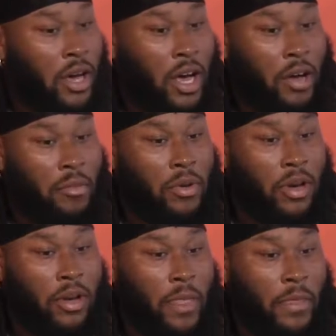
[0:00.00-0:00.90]
Um,
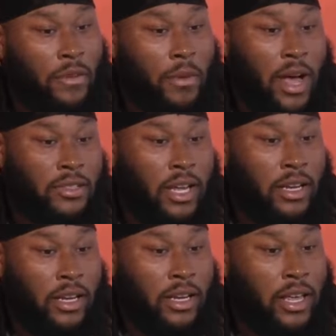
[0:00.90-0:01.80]
but from the outside
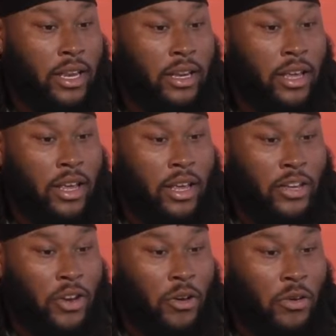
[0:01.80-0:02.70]
looking in, and
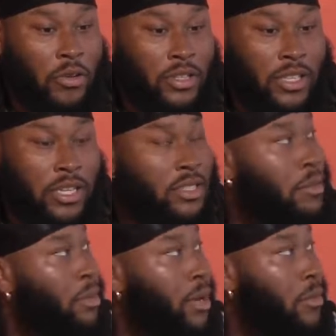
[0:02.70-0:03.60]
you know, it's easy
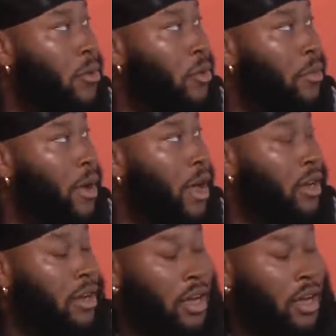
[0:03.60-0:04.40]
to blame the quarterback.